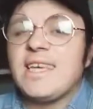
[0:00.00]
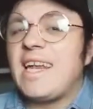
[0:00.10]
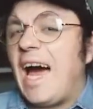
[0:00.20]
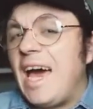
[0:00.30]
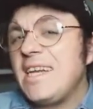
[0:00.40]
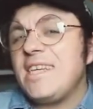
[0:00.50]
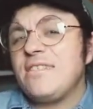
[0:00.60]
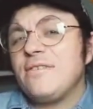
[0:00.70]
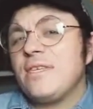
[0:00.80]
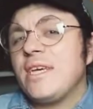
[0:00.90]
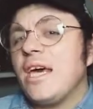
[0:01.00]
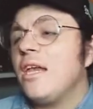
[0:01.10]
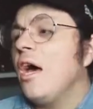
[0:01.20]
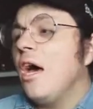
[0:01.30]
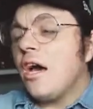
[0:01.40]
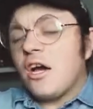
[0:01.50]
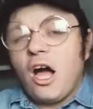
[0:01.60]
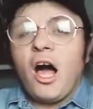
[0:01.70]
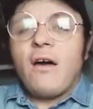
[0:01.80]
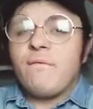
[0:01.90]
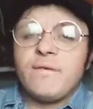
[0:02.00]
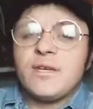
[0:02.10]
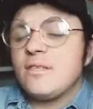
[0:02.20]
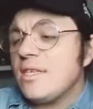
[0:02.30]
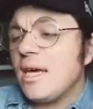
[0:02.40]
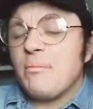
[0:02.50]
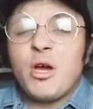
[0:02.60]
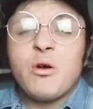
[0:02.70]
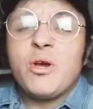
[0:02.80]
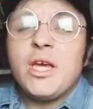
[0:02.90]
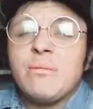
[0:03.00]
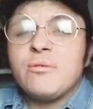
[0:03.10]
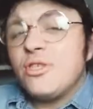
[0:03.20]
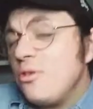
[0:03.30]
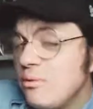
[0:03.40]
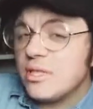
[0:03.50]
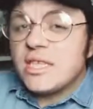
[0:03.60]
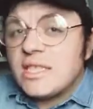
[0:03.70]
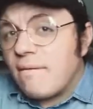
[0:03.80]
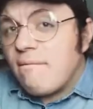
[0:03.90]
that I need to get coffee to get my creative juices